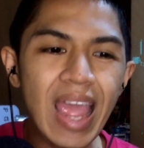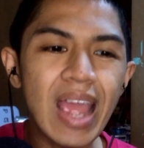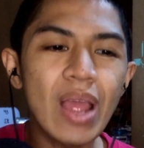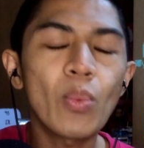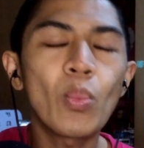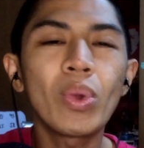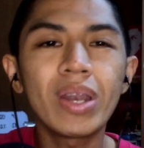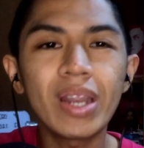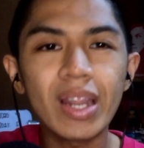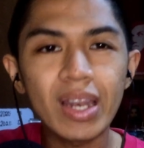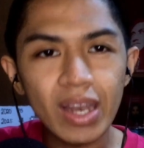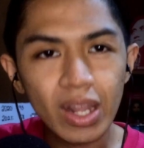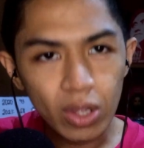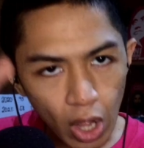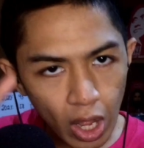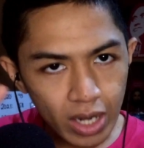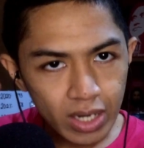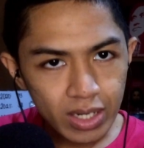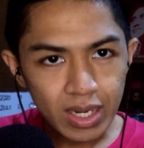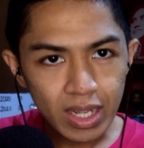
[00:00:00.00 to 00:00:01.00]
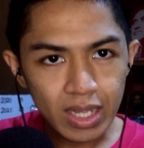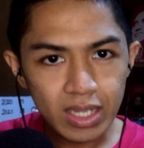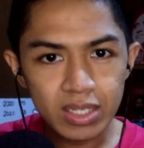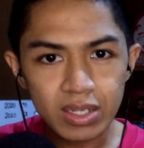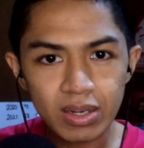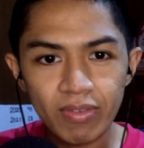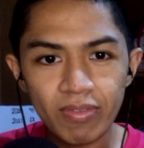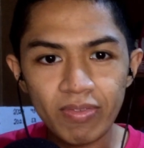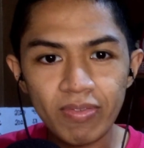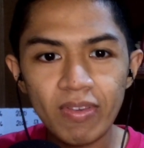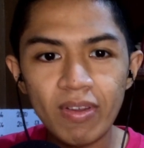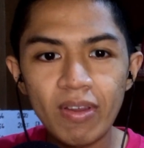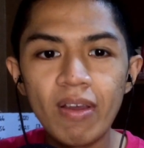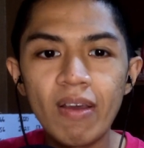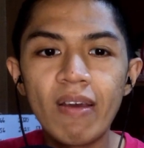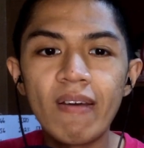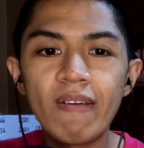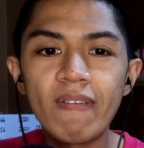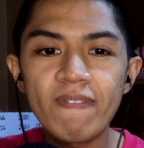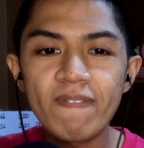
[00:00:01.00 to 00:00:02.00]
and within the context of
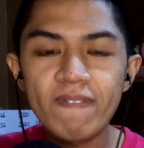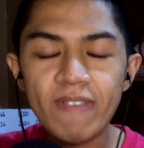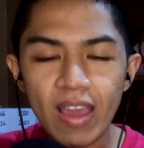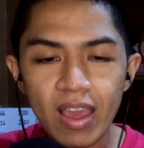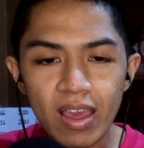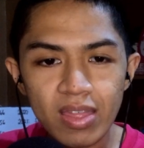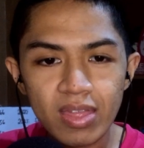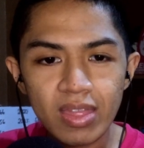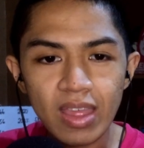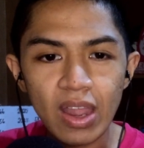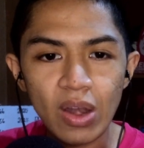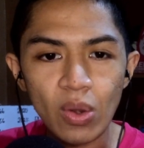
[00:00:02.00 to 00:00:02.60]
faith